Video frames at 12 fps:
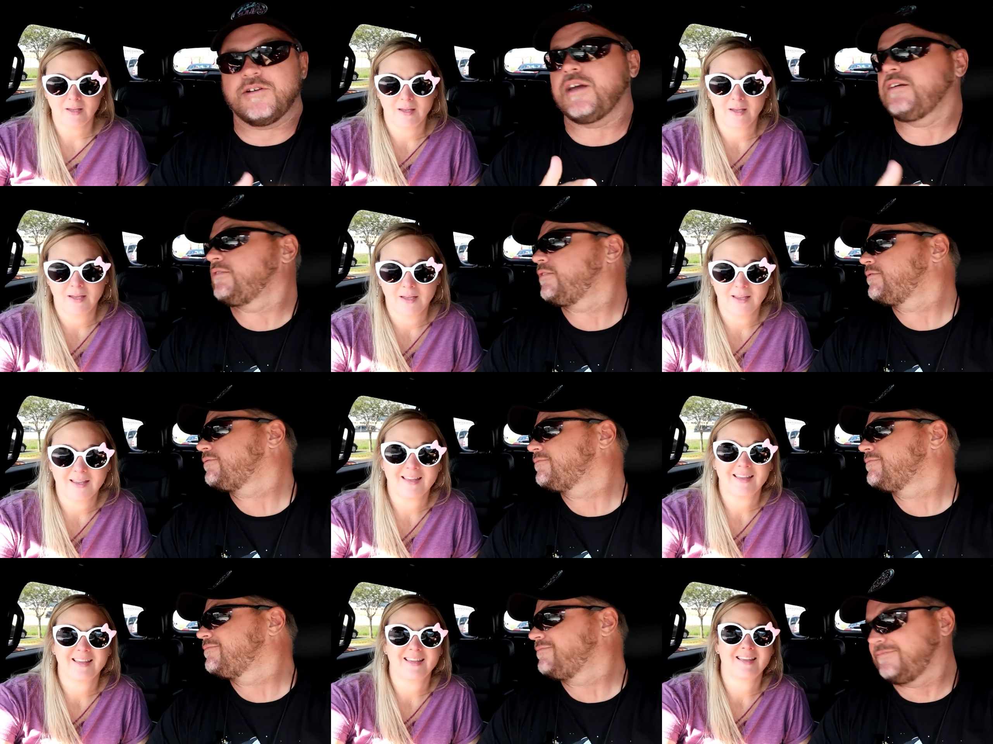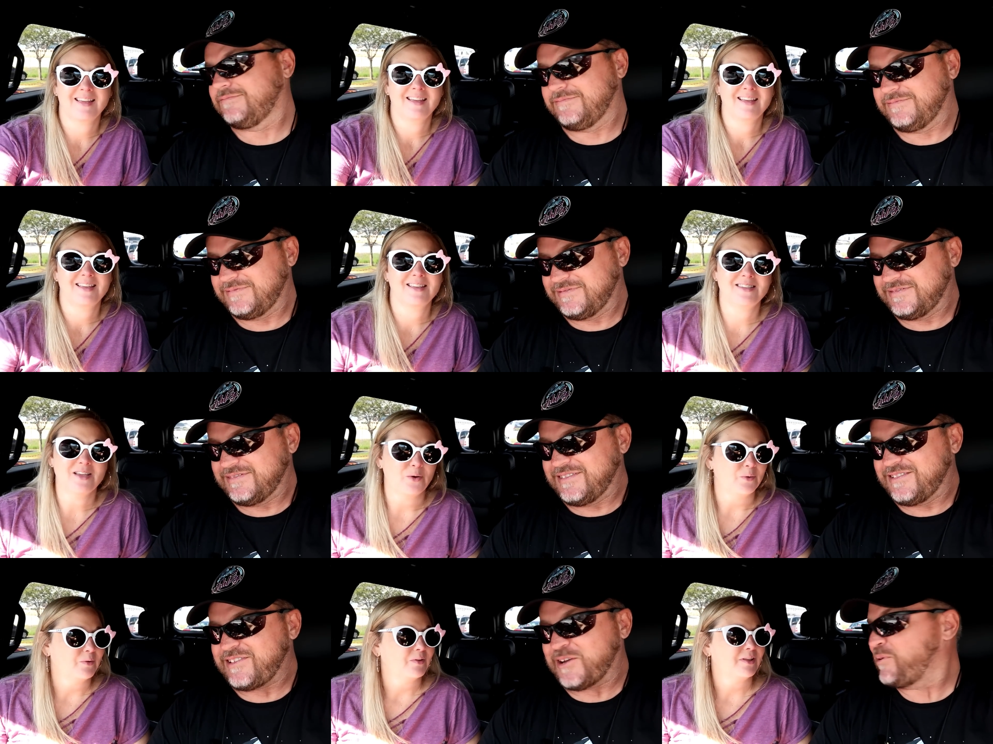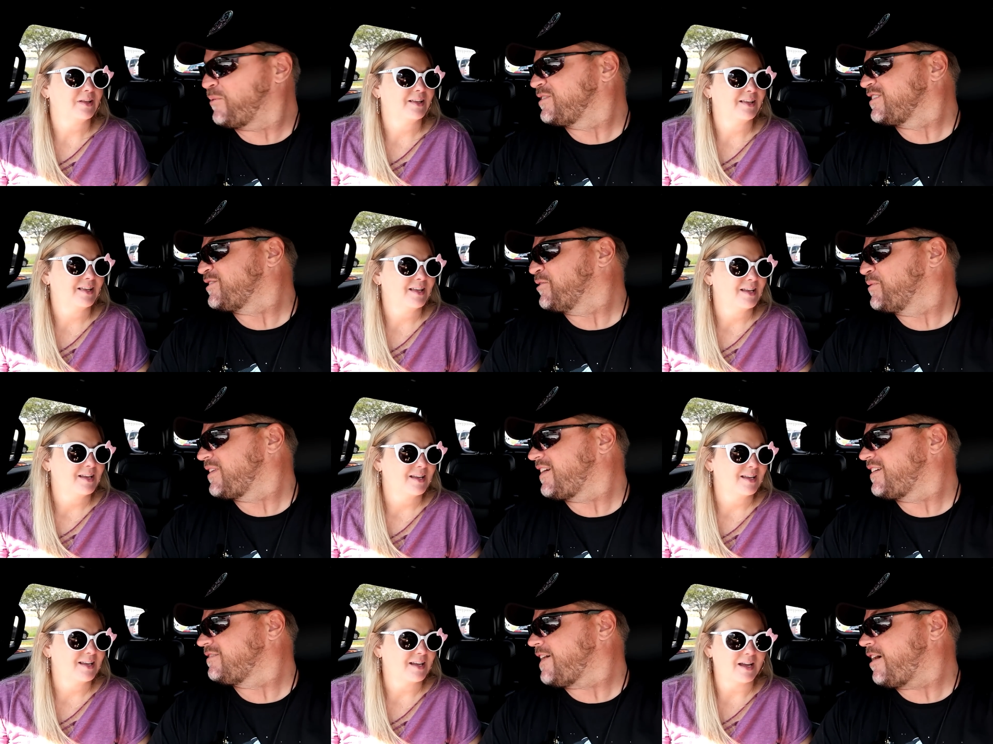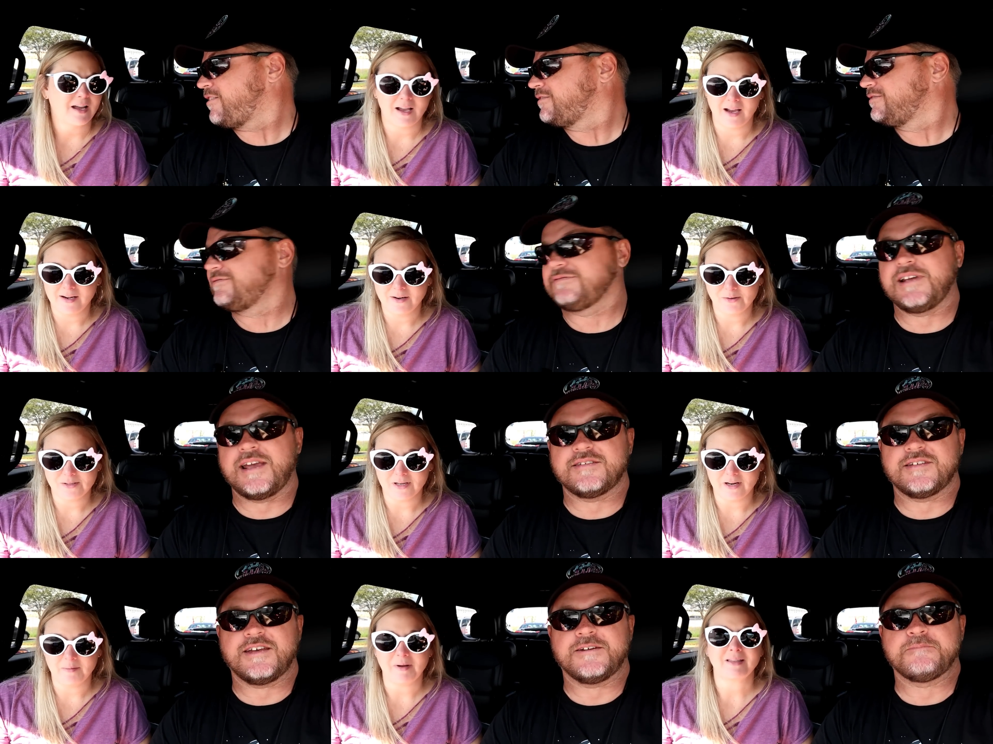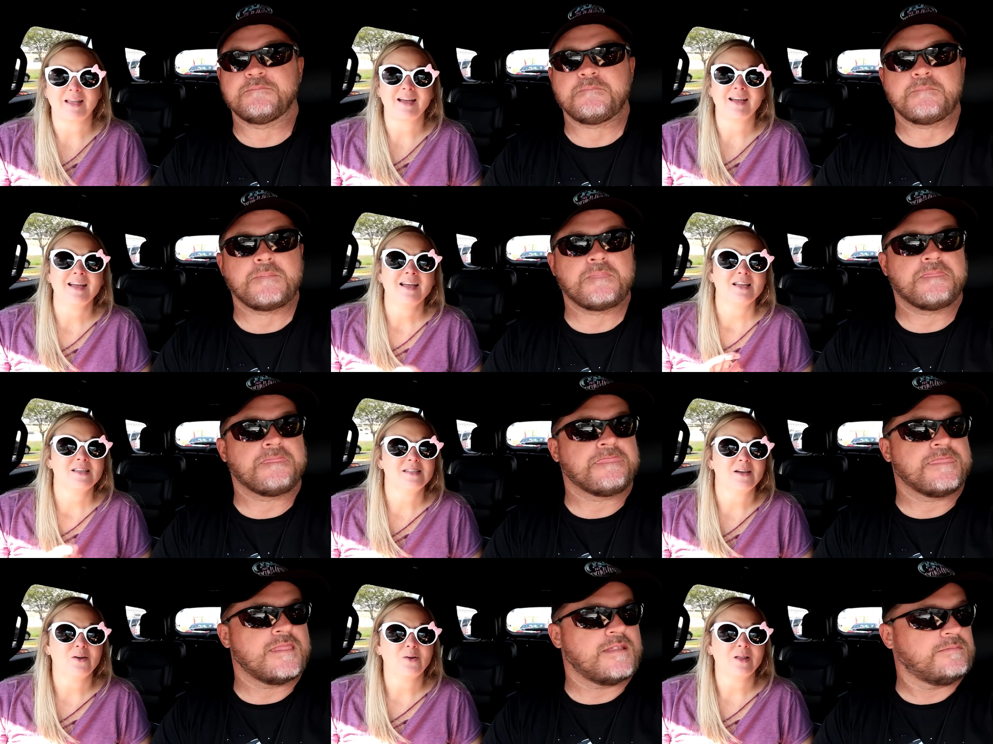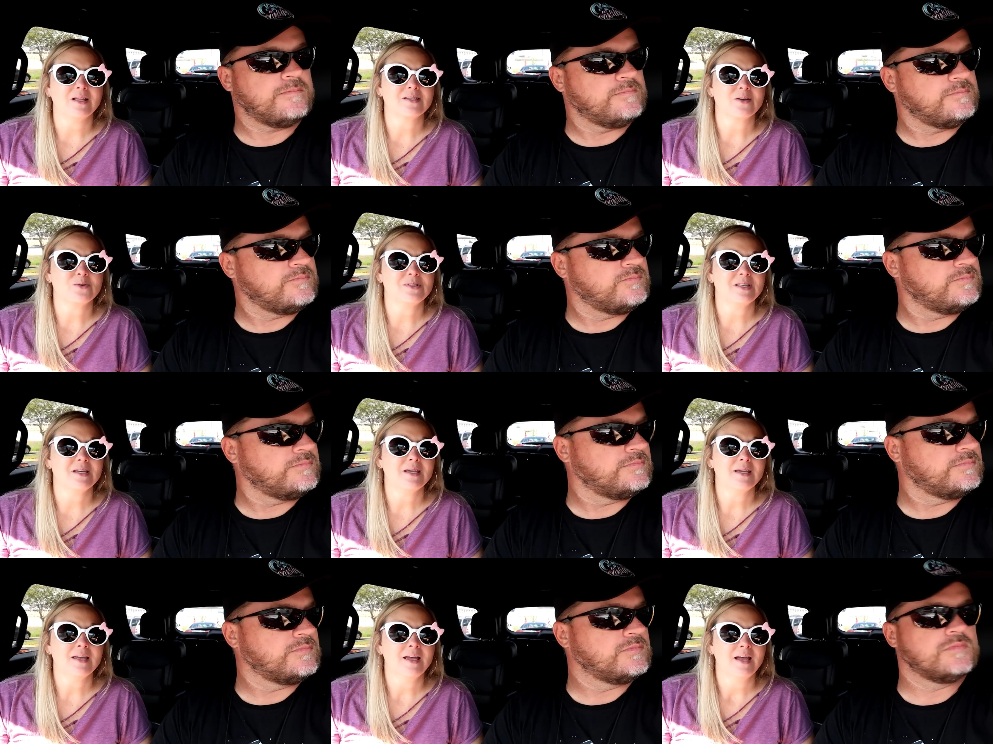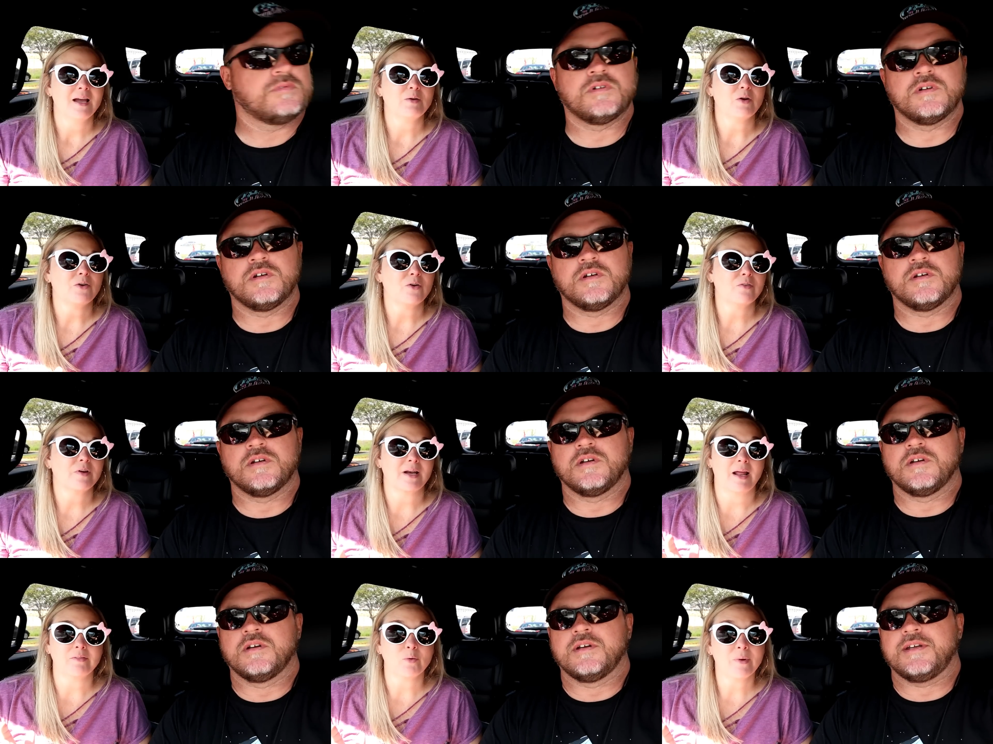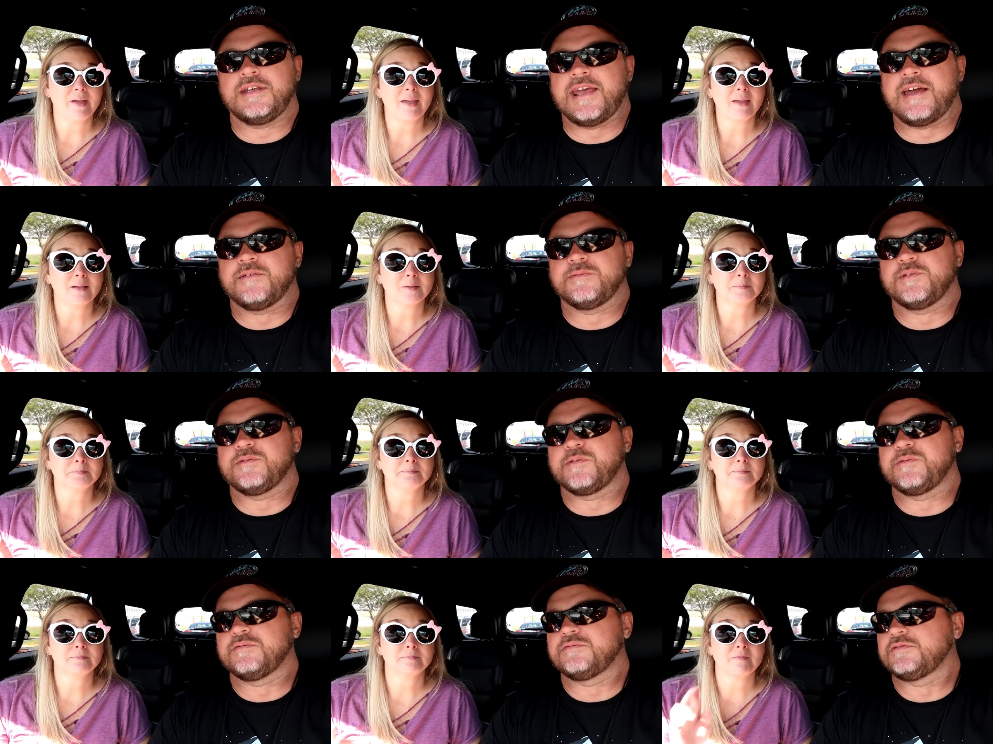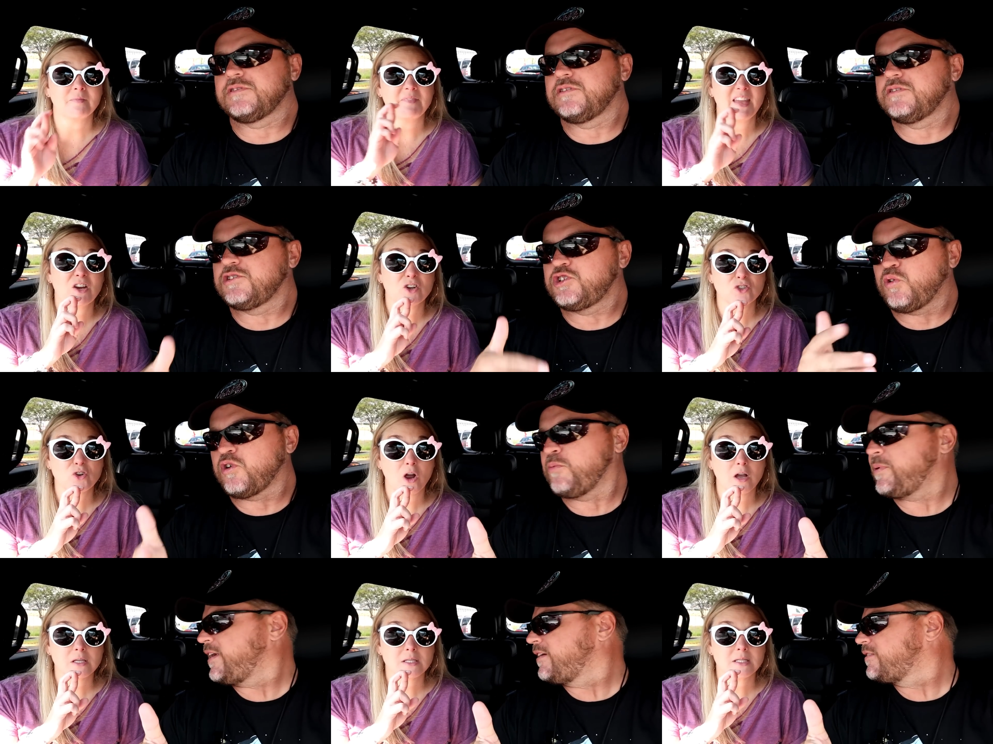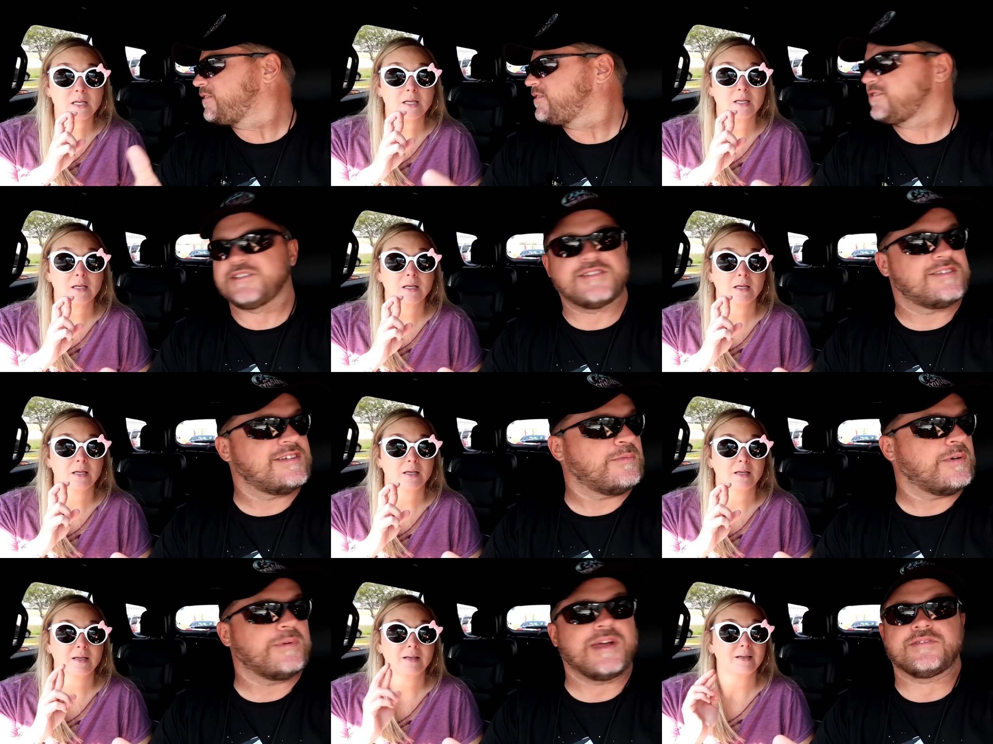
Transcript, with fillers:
Speaker 1: okay. So. Like we were just doing with that loud. I know, AC. sorry about
Speaker 2: that. So let's go see. We don't know if we're gonna have to wait. Yeah,
Speaker 1: well, short opening just to see what we